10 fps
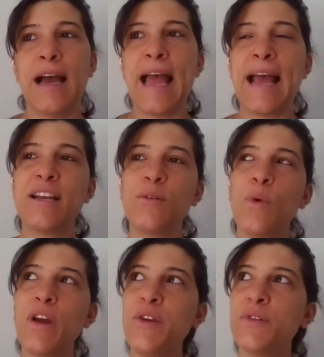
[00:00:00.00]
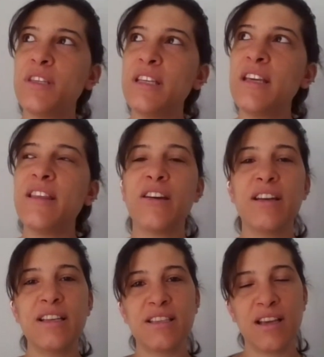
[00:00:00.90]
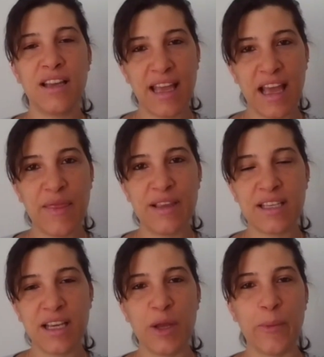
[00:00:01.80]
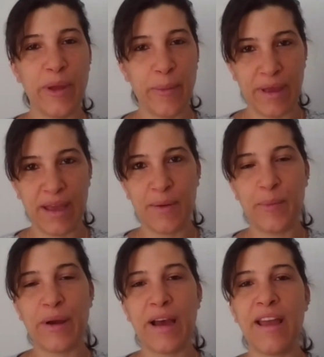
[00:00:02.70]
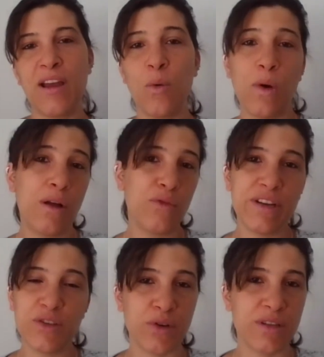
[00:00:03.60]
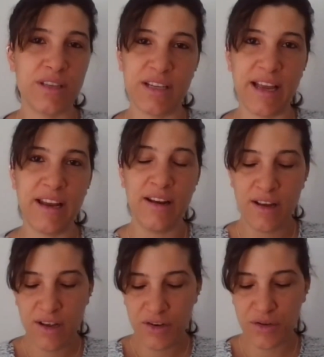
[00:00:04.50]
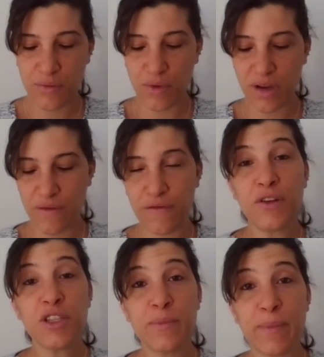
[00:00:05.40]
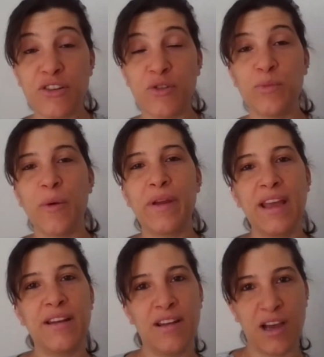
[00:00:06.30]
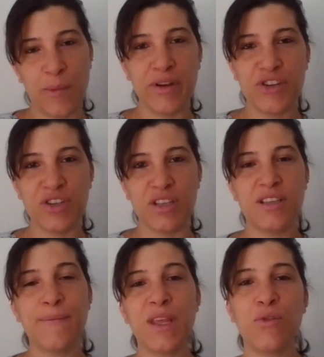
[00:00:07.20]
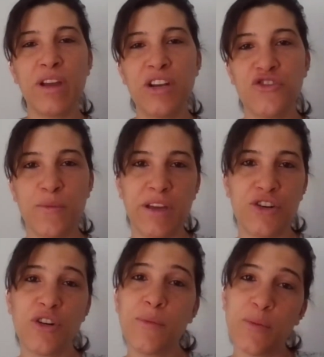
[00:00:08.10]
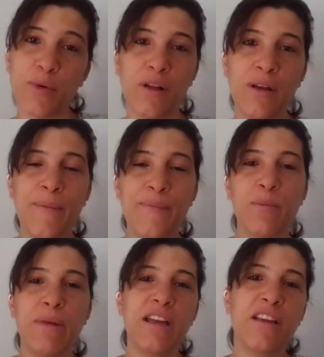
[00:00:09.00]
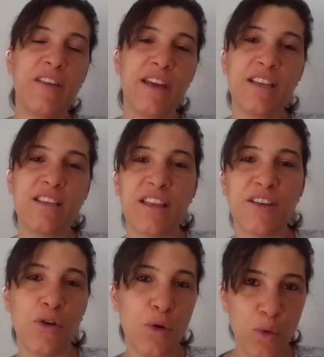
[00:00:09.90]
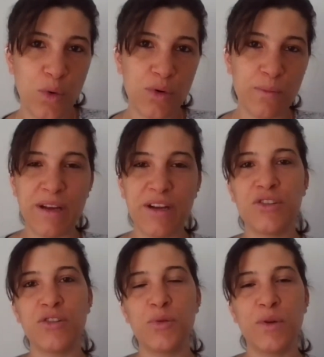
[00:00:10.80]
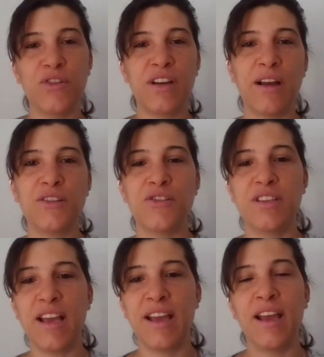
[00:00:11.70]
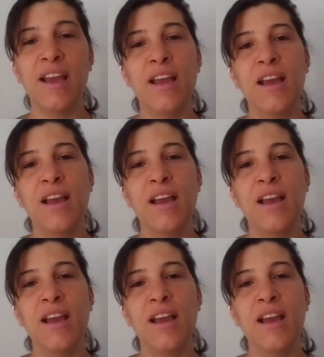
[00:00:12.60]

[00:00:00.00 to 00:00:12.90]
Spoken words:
And what you see there is, again, this commitment by a well-resourced state to run full-spectrum propaganda operations that range from the attributable, meaning things that their own minister Twitter accounts are saying,